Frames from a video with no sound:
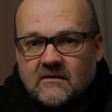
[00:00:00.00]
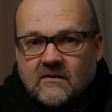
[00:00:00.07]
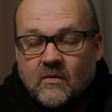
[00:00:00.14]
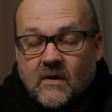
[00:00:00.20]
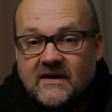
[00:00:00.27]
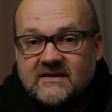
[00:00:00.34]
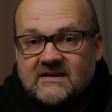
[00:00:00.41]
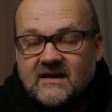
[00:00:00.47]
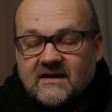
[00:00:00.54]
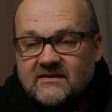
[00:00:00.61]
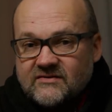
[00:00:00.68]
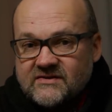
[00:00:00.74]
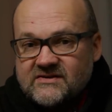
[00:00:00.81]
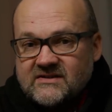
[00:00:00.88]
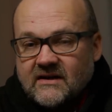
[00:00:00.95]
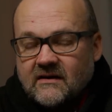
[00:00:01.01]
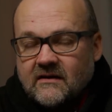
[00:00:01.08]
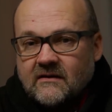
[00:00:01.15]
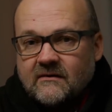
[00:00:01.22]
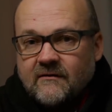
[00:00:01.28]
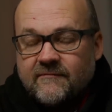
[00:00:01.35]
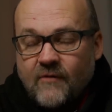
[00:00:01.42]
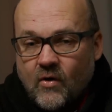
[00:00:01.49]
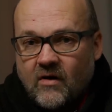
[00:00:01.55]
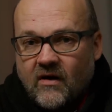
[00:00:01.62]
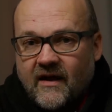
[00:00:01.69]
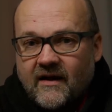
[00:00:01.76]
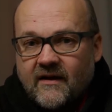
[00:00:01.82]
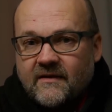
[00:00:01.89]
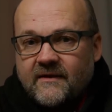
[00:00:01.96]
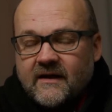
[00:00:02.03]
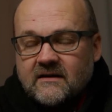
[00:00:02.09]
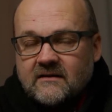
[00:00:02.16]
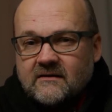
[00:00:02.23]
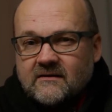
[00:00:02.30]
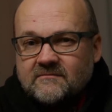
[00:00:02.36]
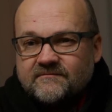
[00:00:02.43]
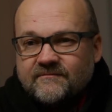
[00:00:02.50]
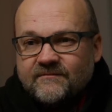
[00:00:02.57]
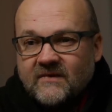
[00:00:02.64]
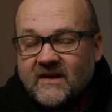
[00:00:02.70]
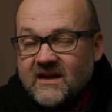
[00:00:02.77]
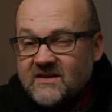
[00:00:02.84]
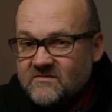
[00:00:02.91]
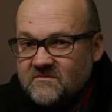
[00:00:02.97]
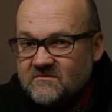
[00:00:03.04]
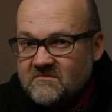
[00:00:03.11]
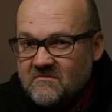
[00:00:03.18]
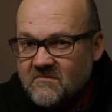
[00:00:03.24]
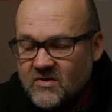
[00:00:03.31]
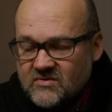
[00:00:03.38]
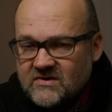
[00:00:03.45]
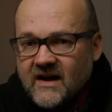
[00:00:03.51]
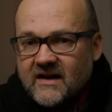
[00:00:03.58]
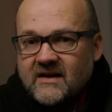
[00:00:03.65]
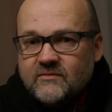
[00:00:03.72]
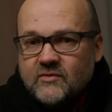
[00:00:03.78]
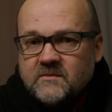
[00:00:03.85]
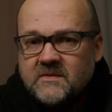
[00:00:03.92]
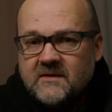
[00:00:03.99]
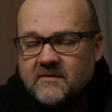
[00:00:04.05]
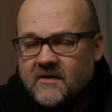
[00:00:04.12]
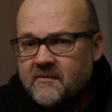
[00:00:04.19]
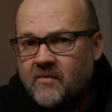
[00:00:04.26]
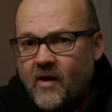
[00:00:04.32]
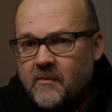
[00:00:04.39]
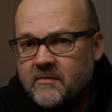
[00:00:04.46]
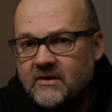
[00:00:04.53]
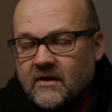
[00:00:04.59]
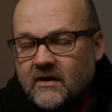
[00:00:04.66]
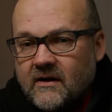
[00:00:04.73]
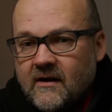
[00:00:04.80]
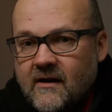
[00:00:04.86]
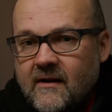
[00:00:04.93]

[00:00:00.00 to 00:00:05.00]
quite a interesting focal length, and it most likely would be pretty popular.